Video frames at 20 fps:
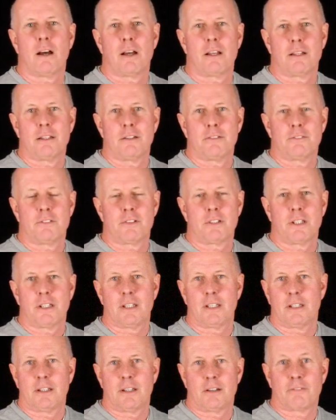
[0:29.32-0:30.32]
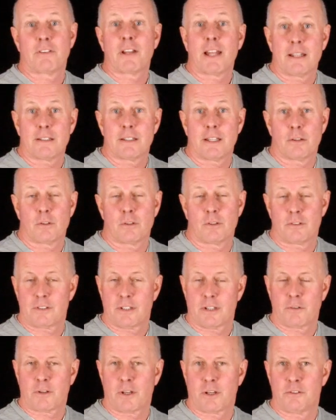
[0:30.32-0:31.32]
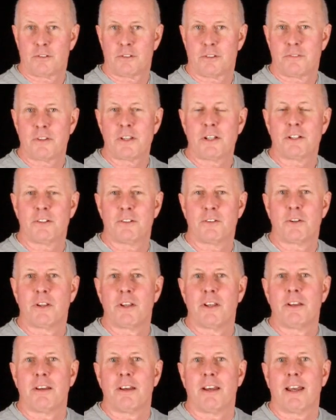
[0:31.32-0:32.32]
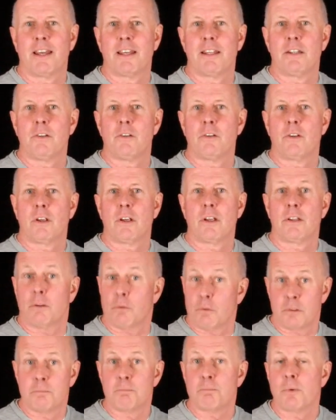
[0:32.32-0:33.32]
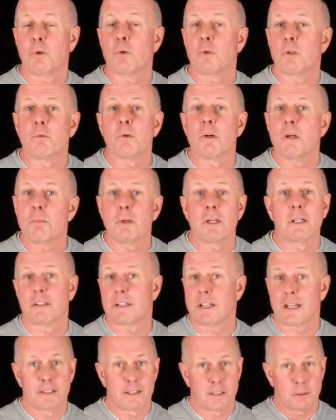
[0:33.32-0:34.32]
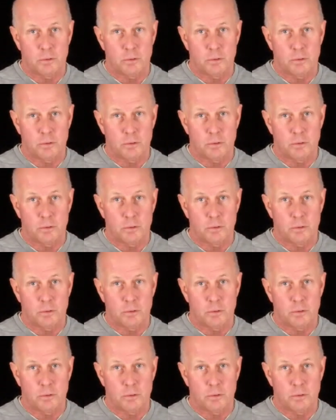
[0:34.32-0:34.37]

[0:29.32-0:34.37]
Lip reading: I lived in a flat down on the south coast of England, and there was some building work being done.